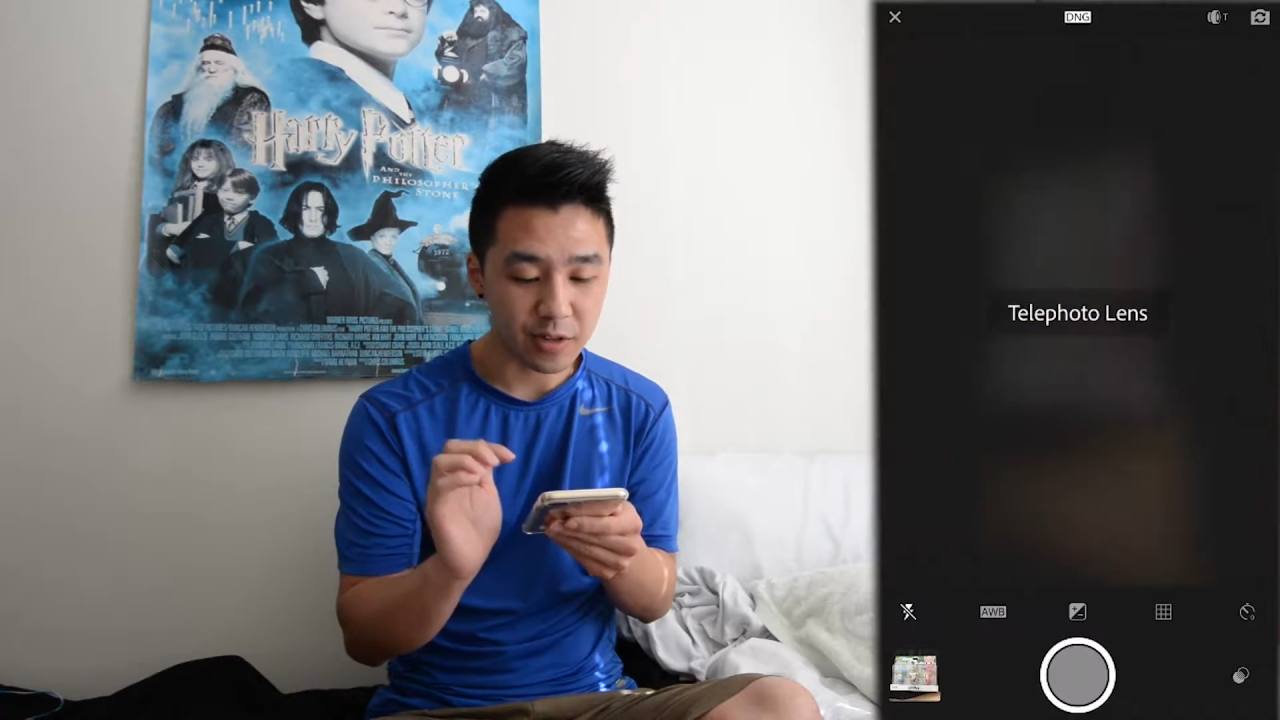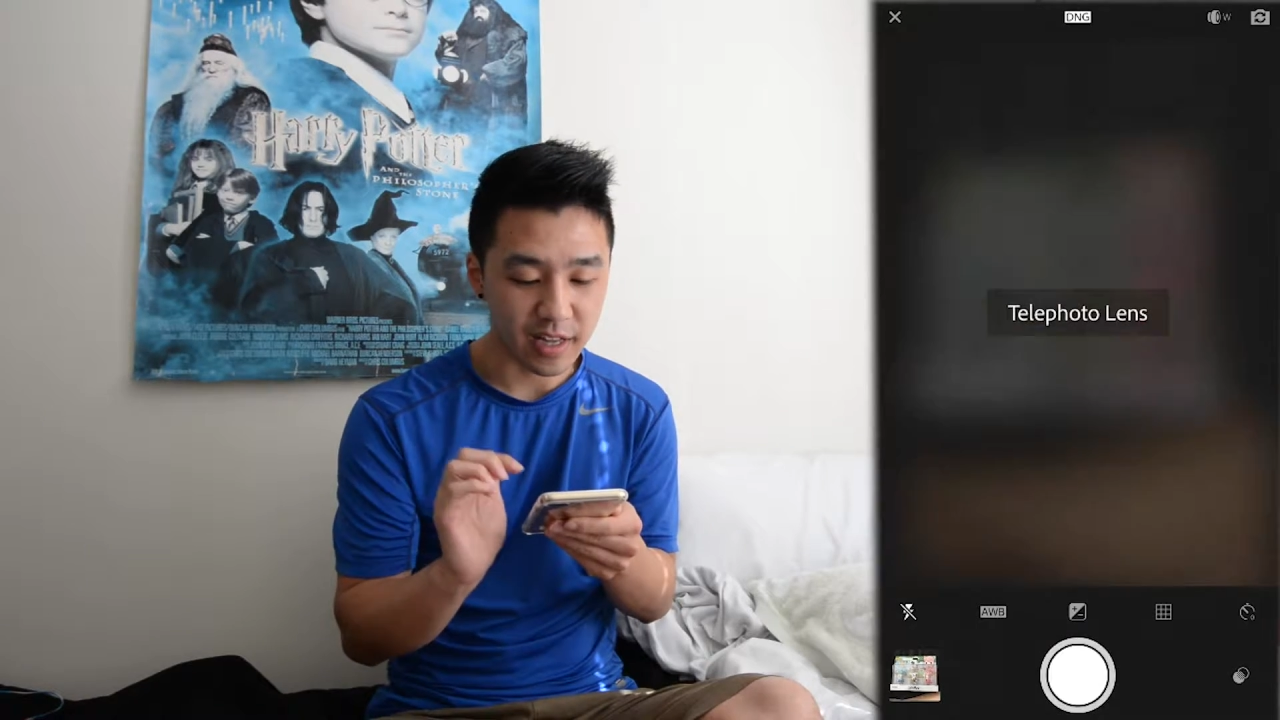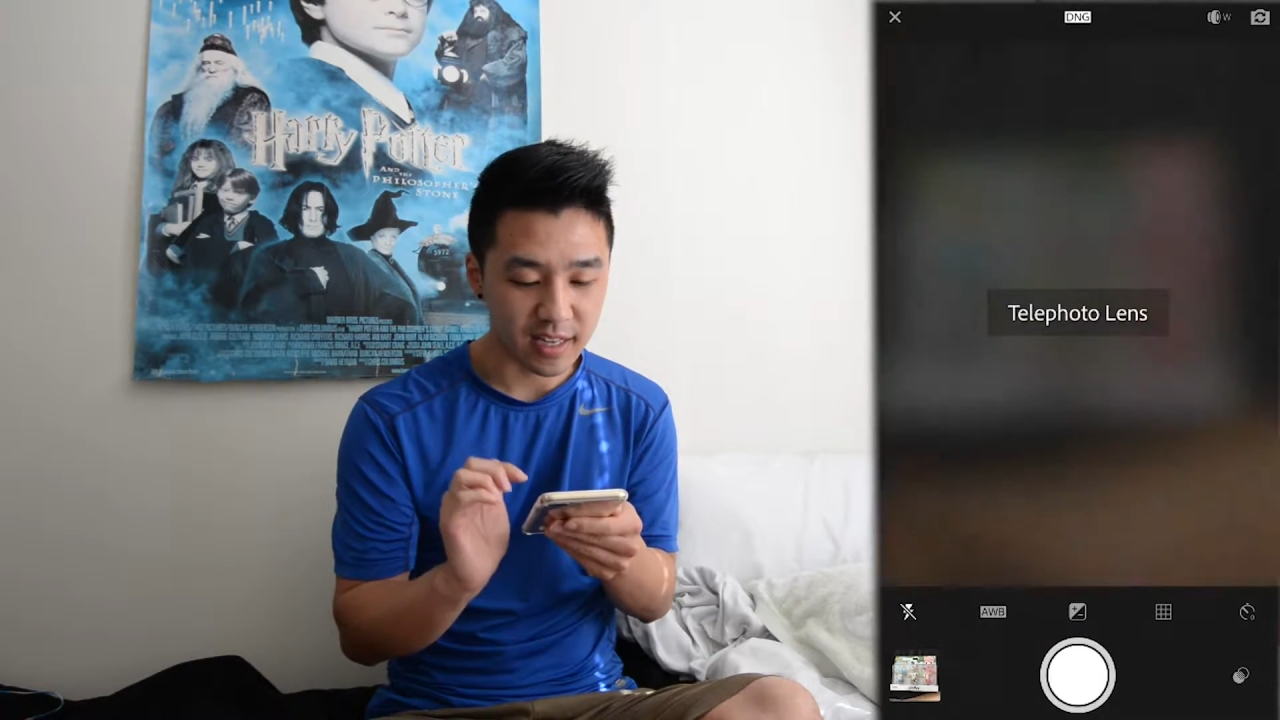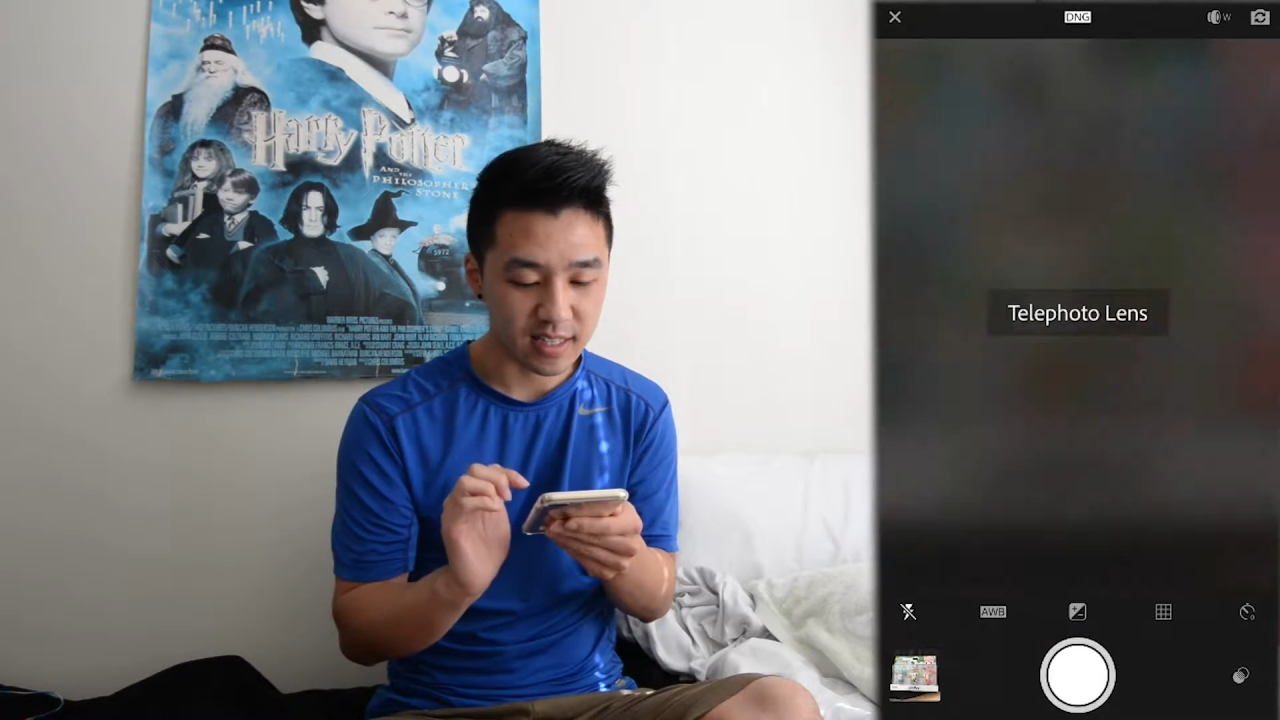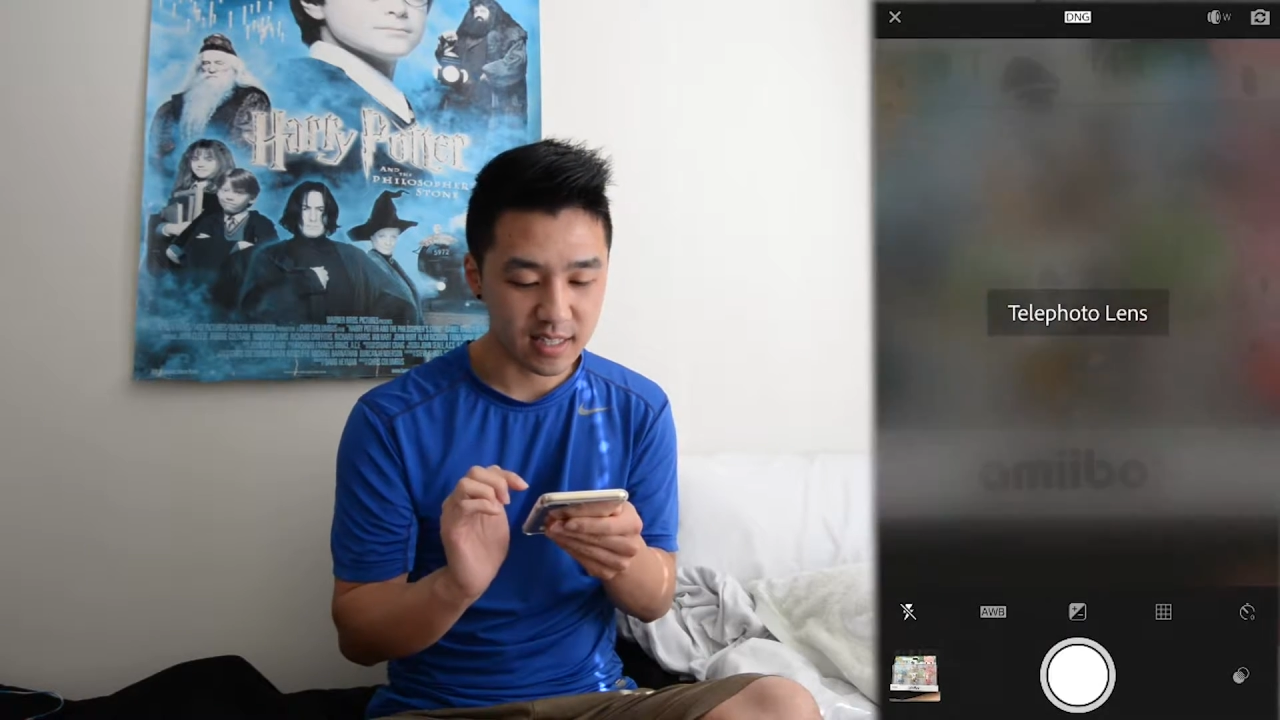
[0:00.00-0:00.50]

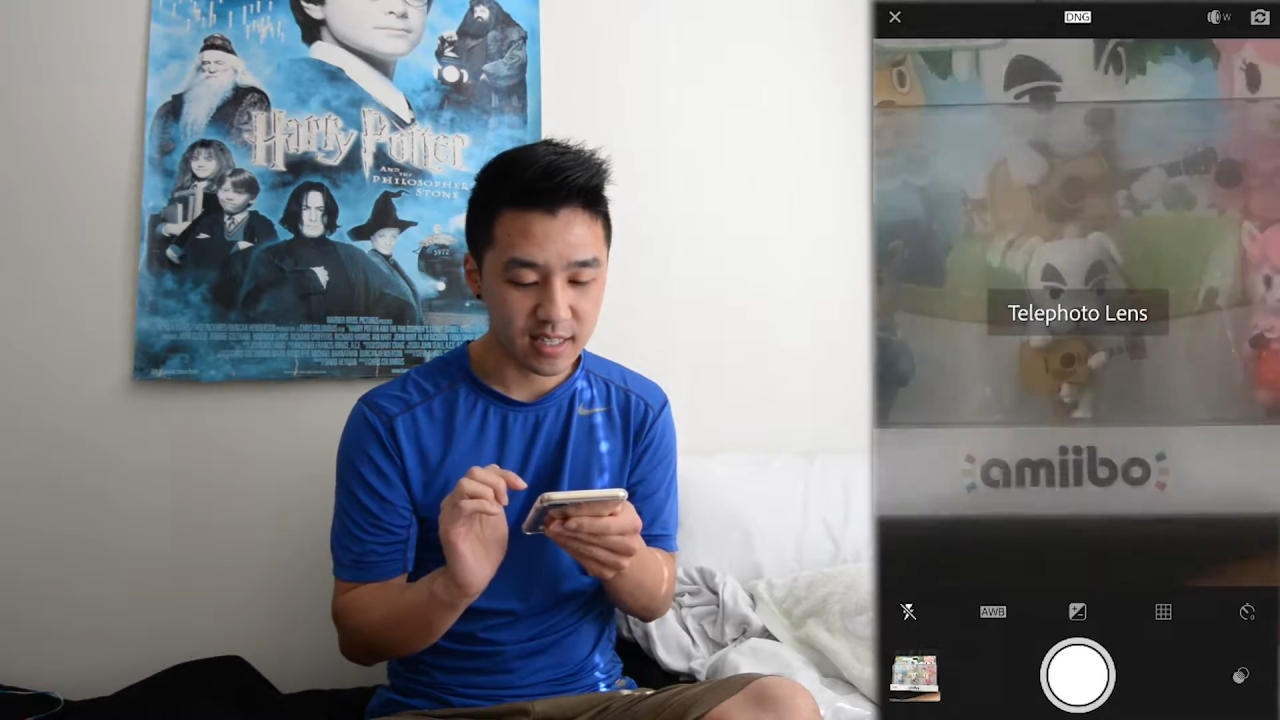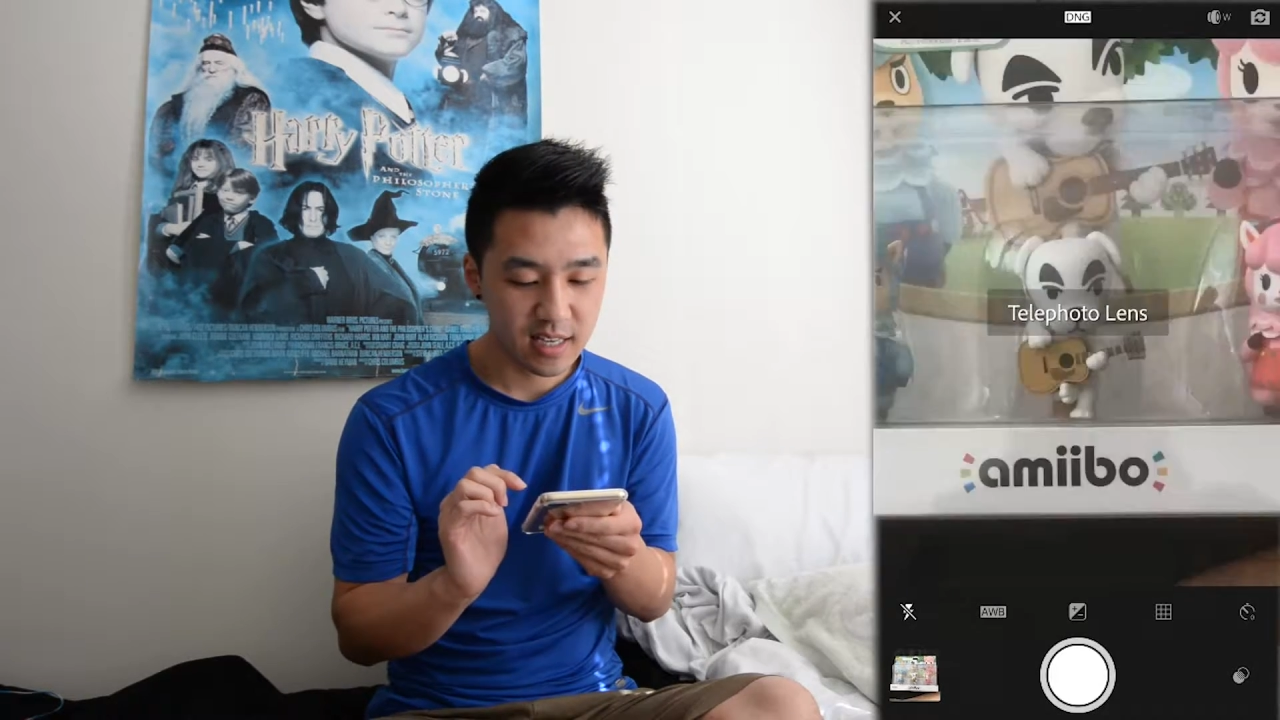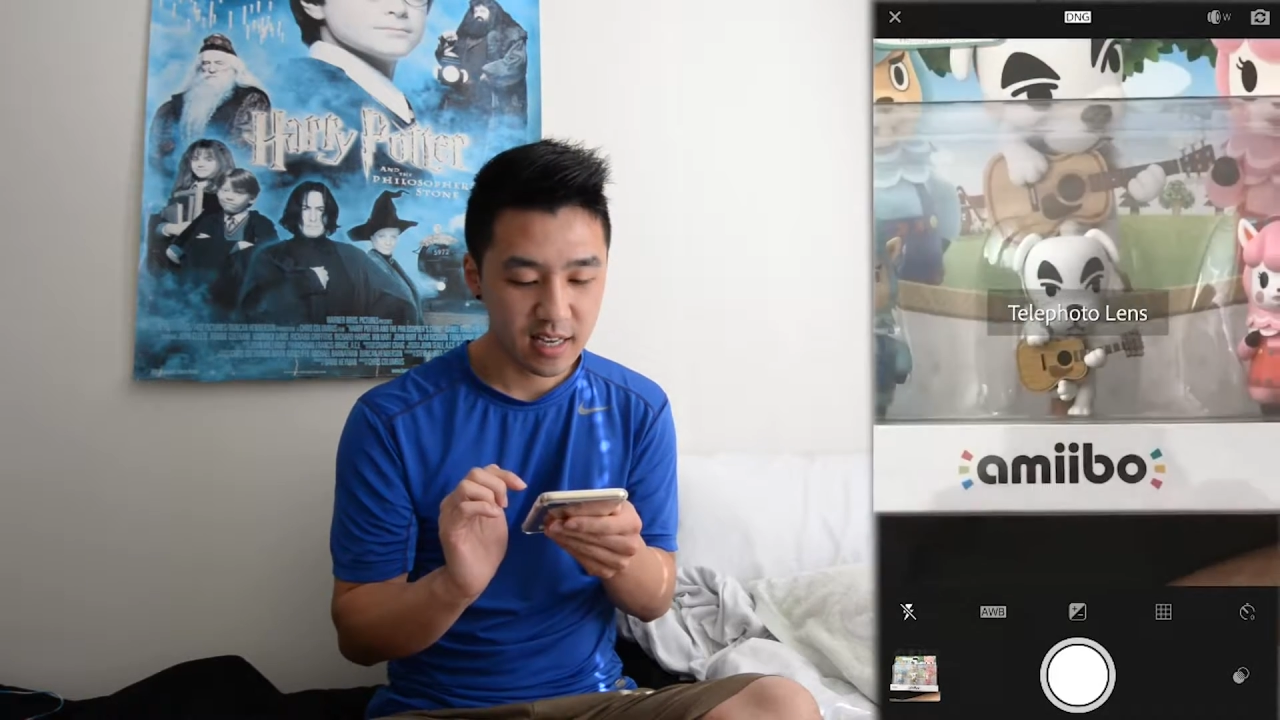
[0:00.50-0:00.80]
lens,